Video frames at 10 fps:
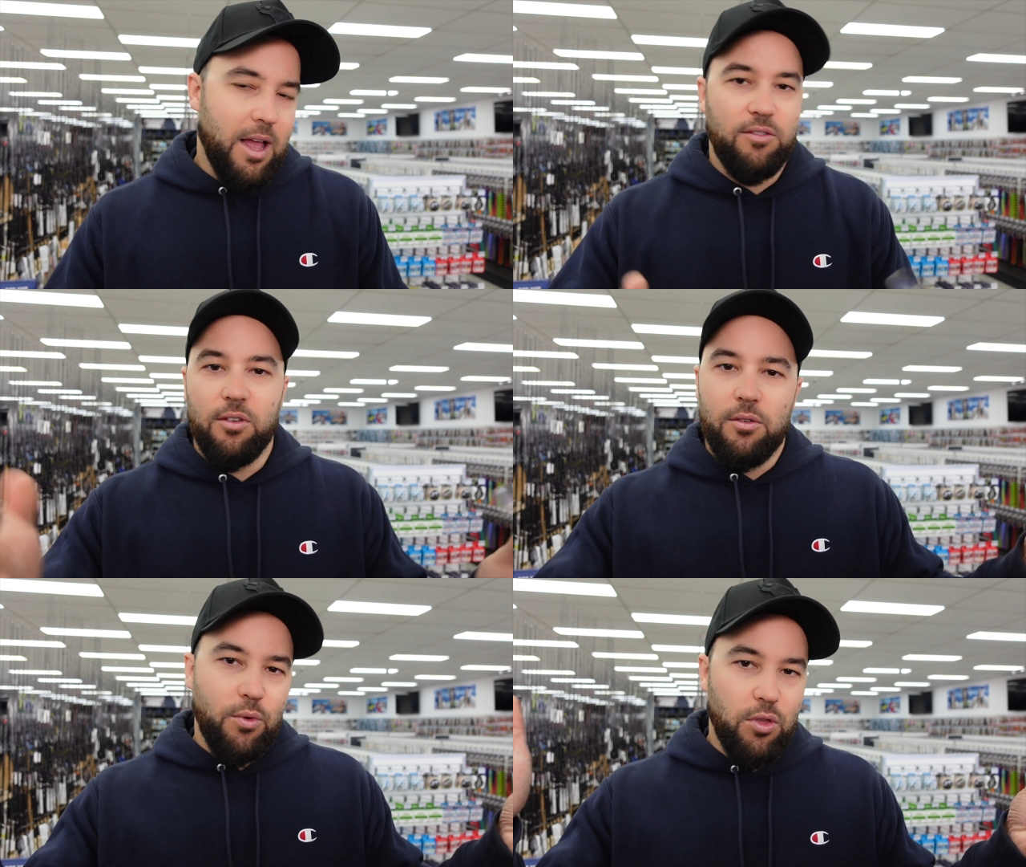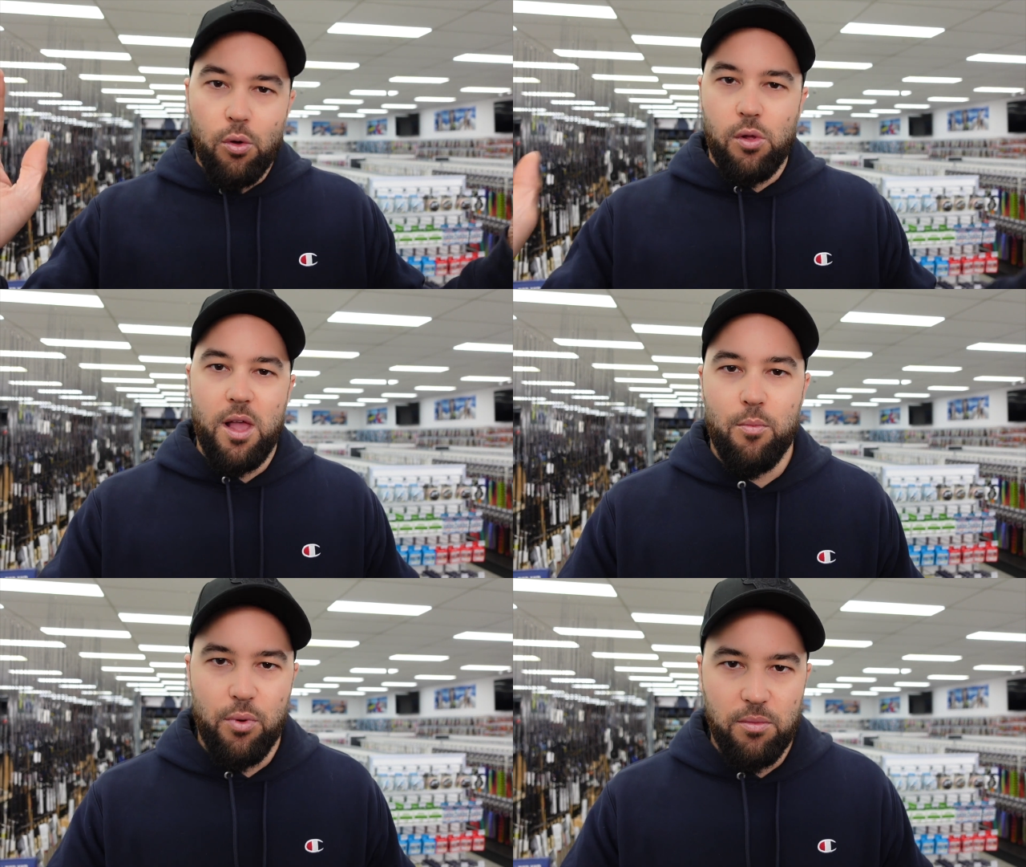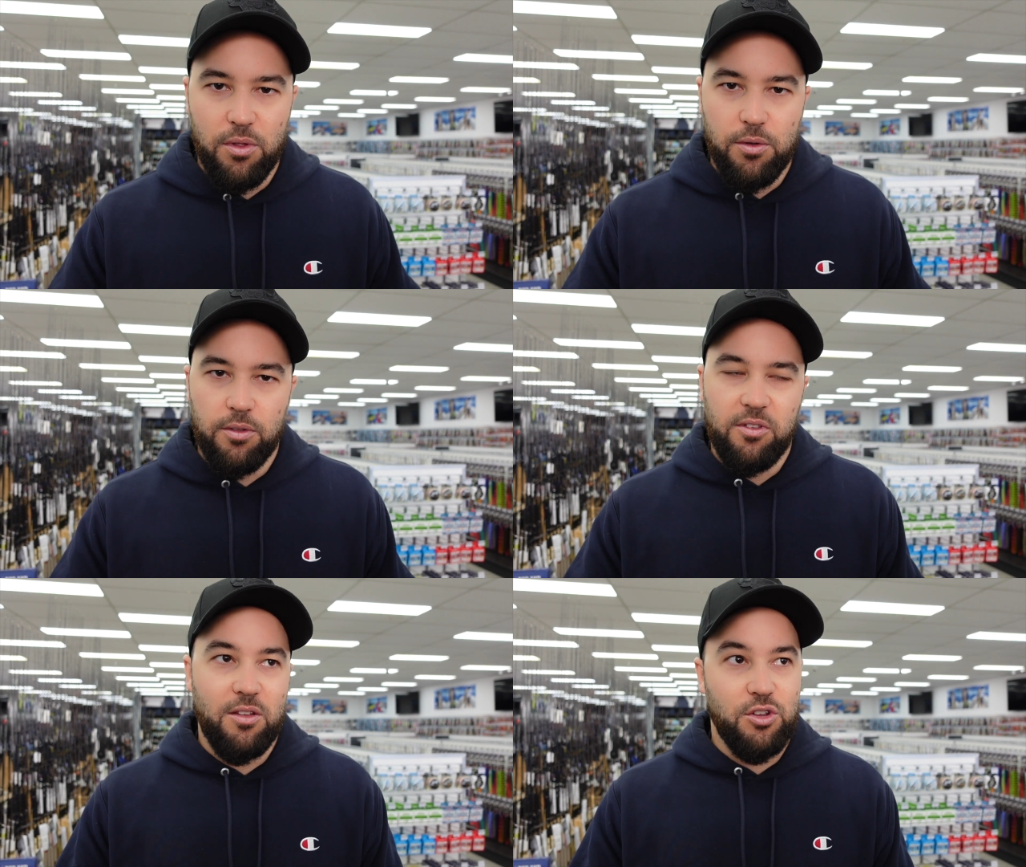as with all our brim
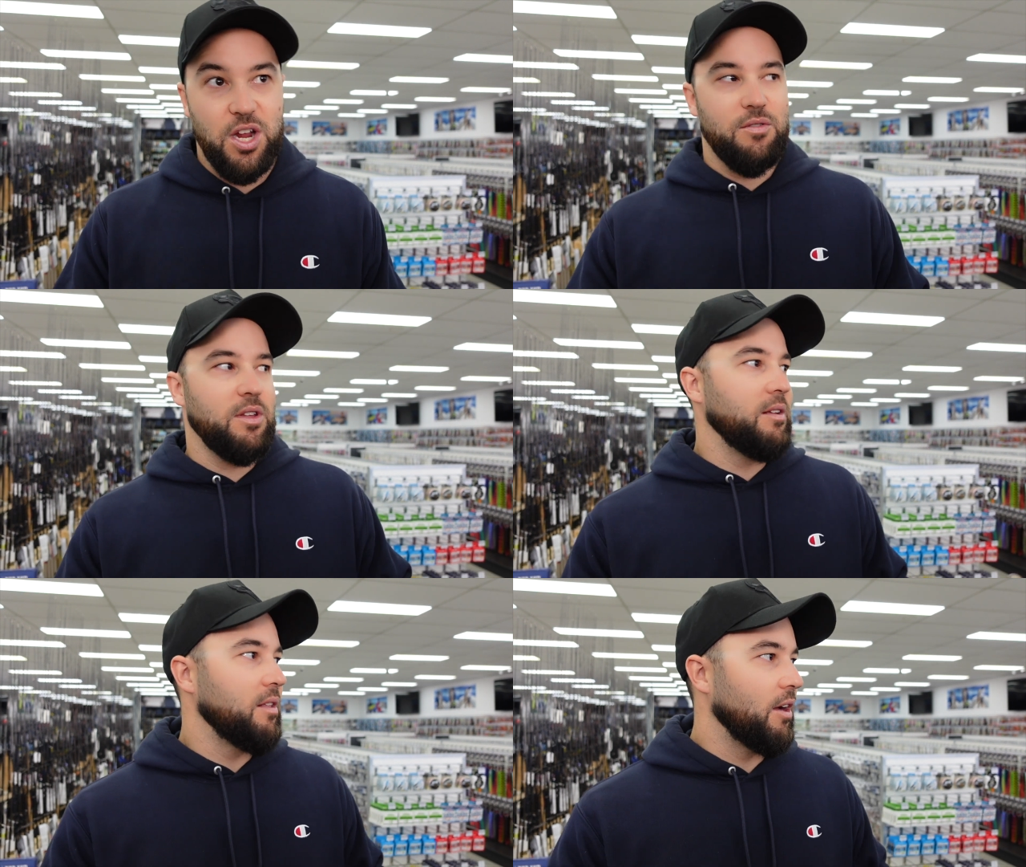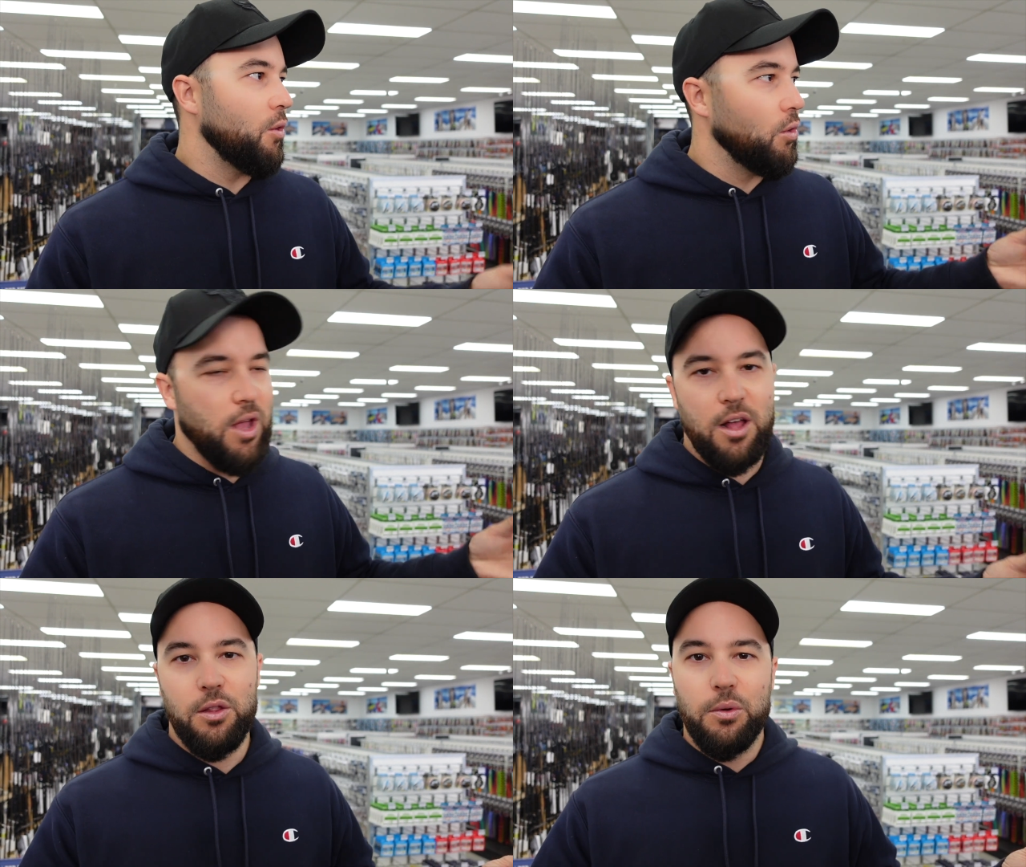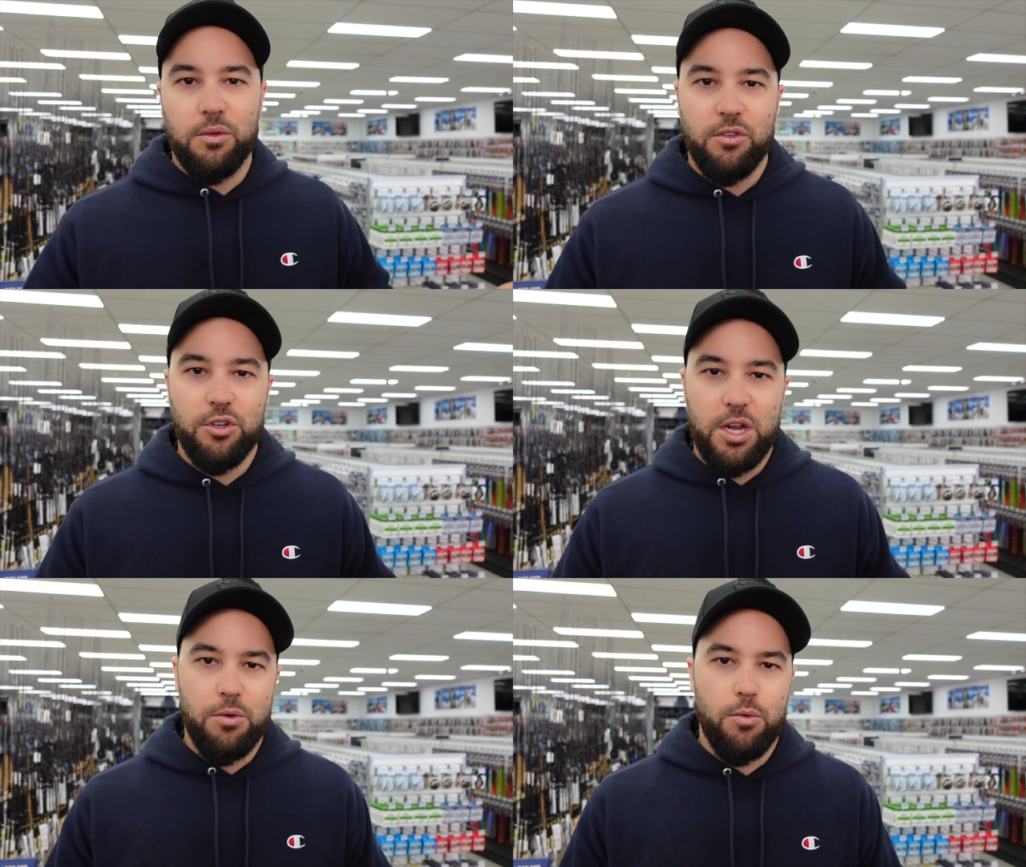lures and generally like all our lures
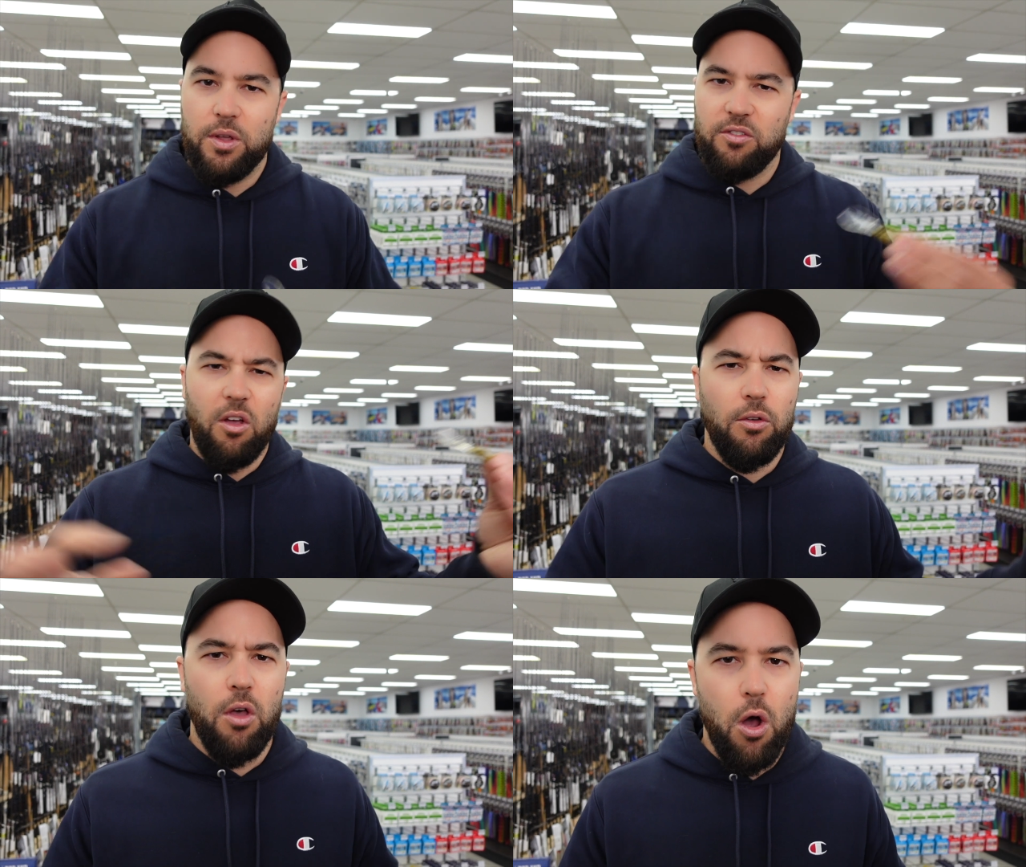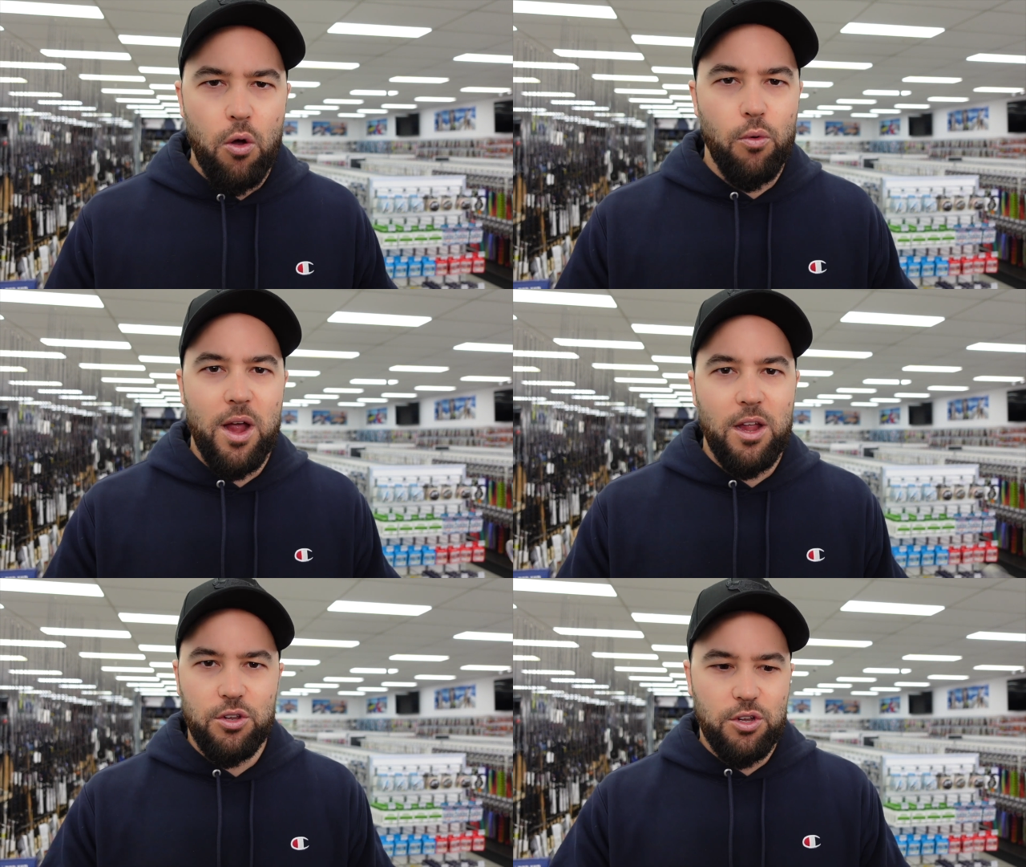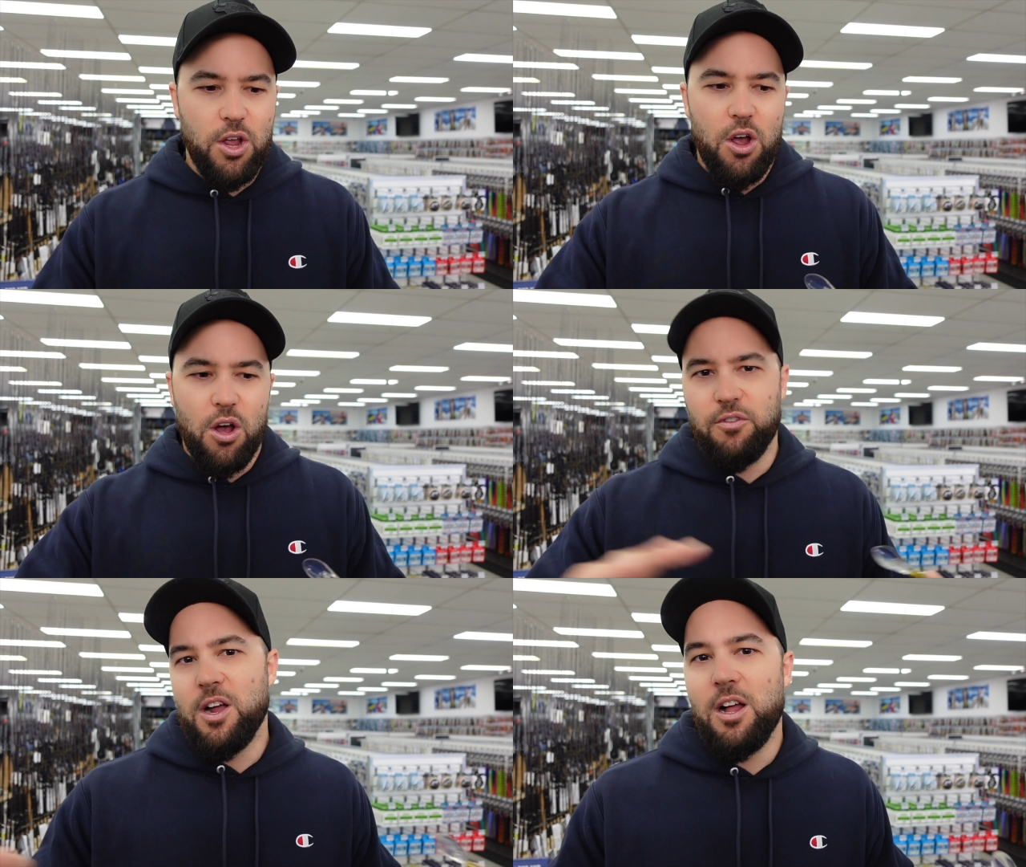in general, we stock the whole range
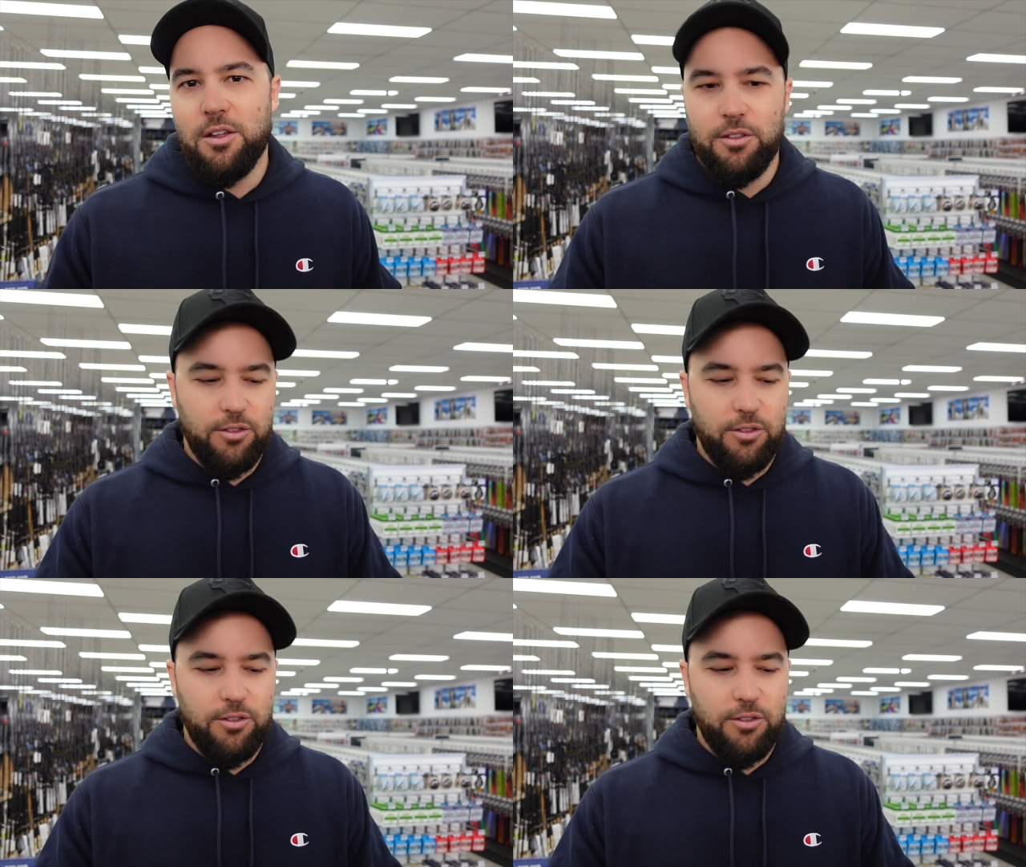of colors.